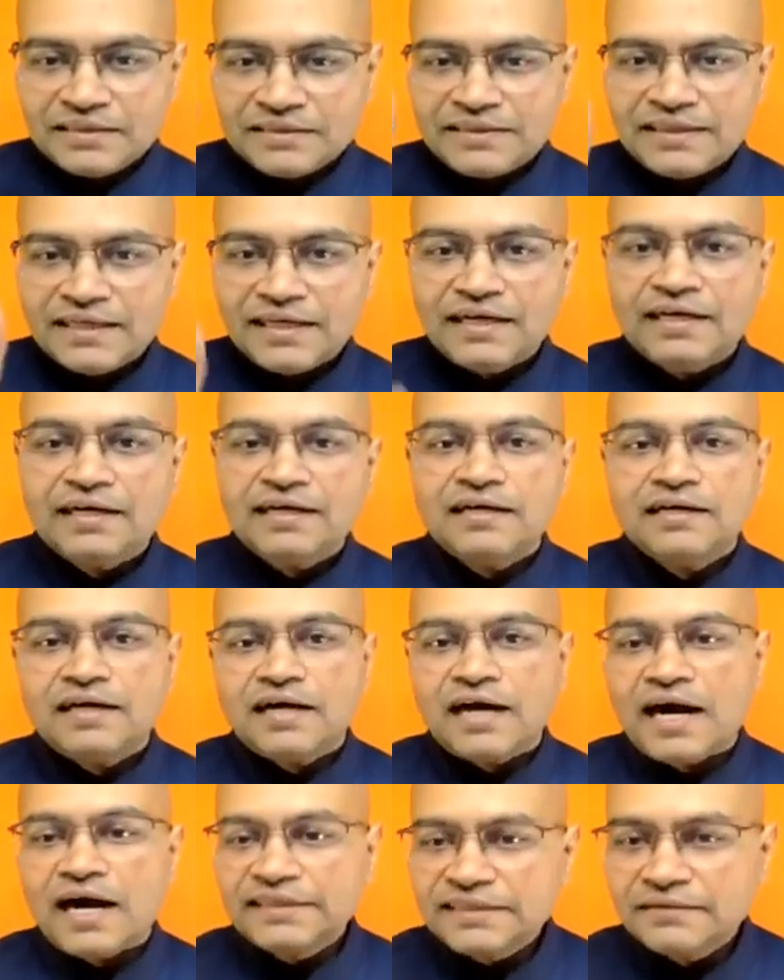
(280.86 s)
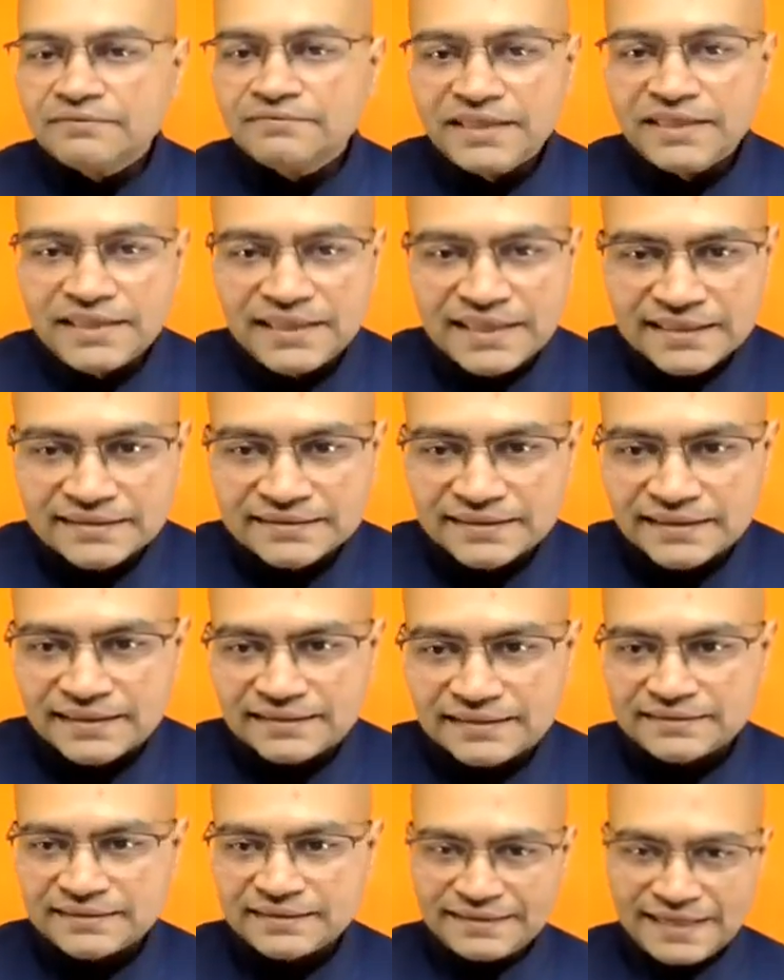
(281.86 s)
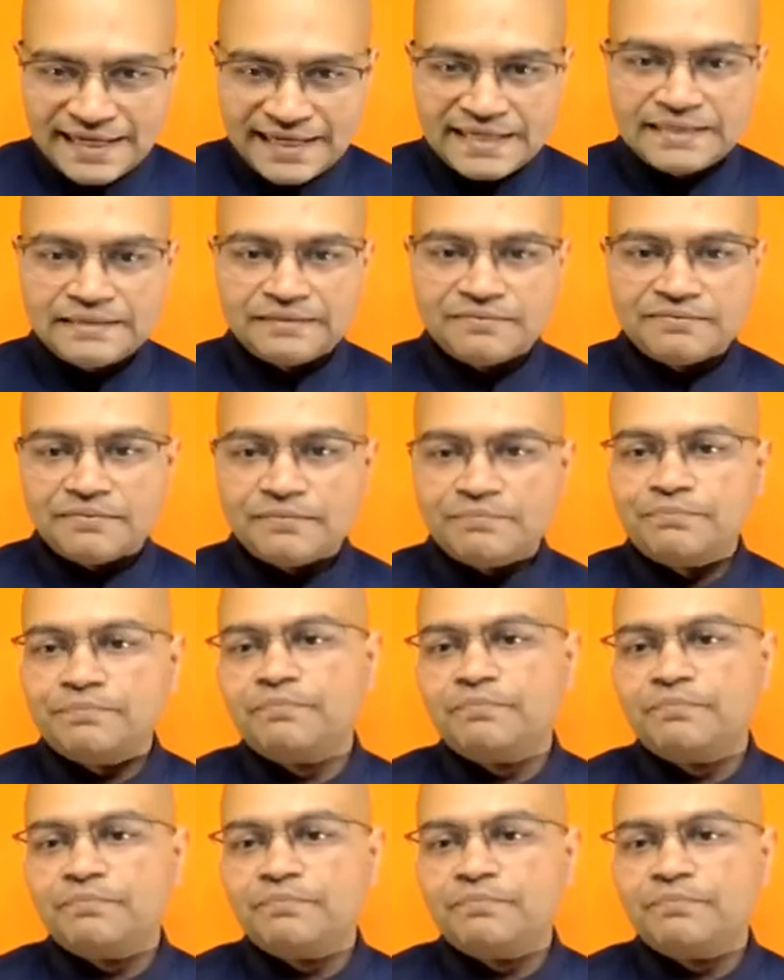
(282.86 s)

The Hatha Vinyasa, the second